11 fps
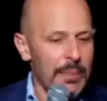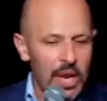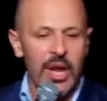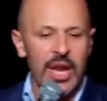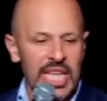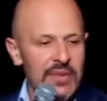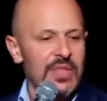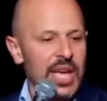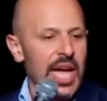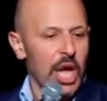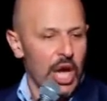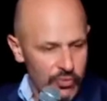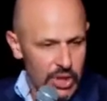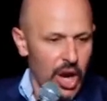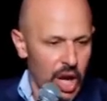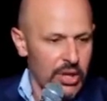Lebanon. I gave the guy
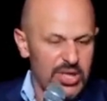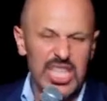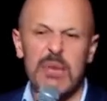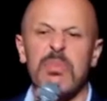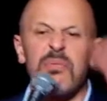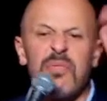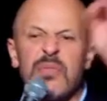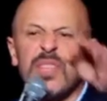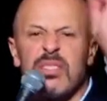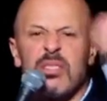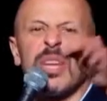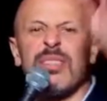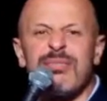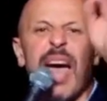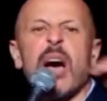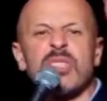$100. He gave me
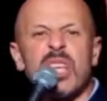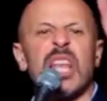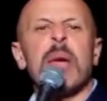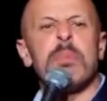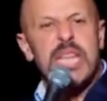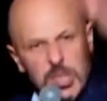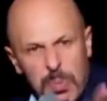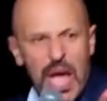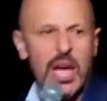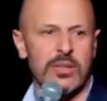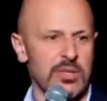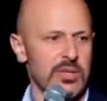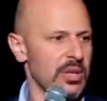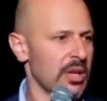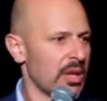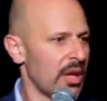53,000 Lebanese
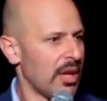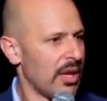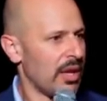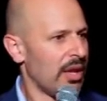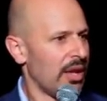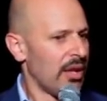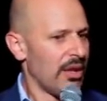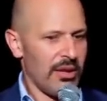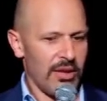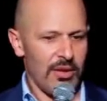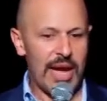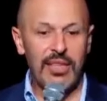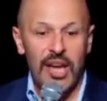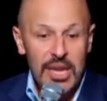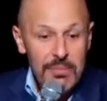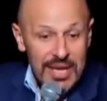pounds. I
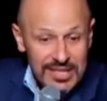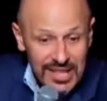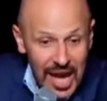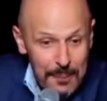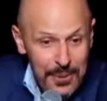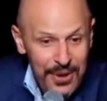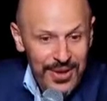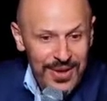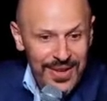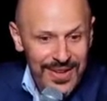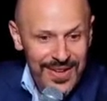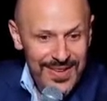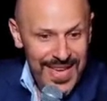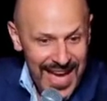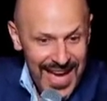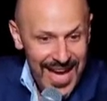thought he messed up.
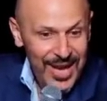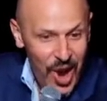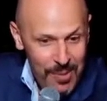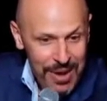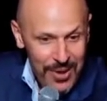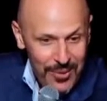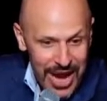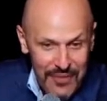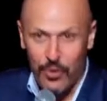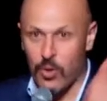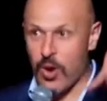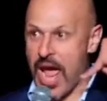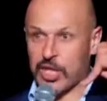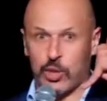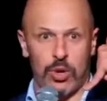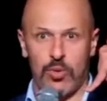Yeah, I call my wife. We're
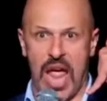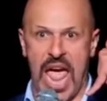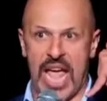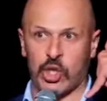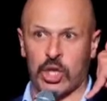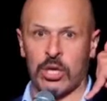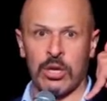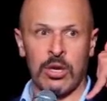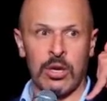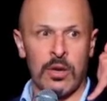rich. We're rich.